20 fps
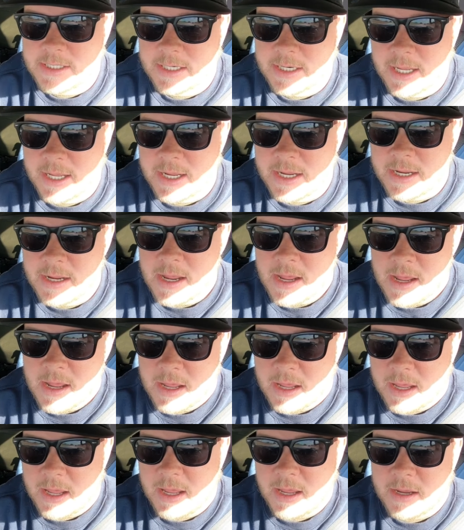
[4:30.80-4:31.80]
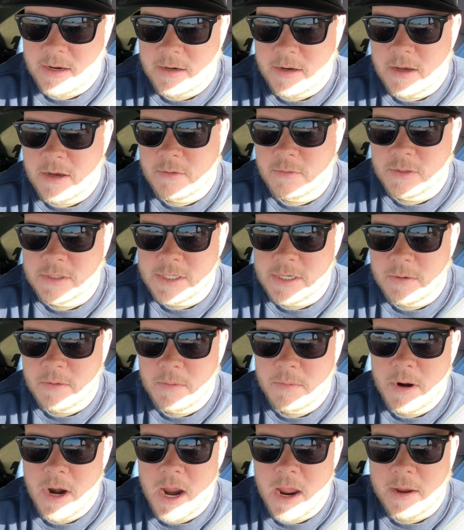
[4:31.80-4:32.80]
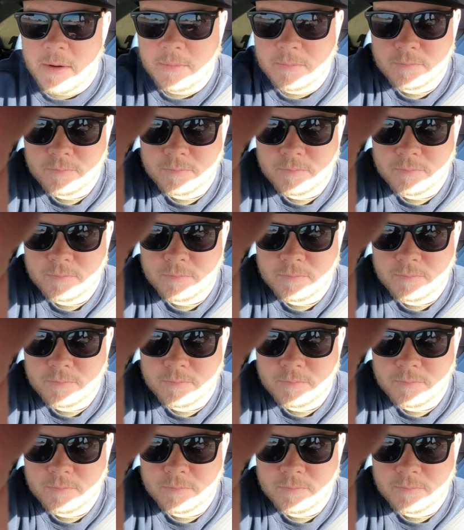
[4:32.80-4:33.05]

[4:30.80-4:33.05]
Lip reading: today, and we'll see where we're at.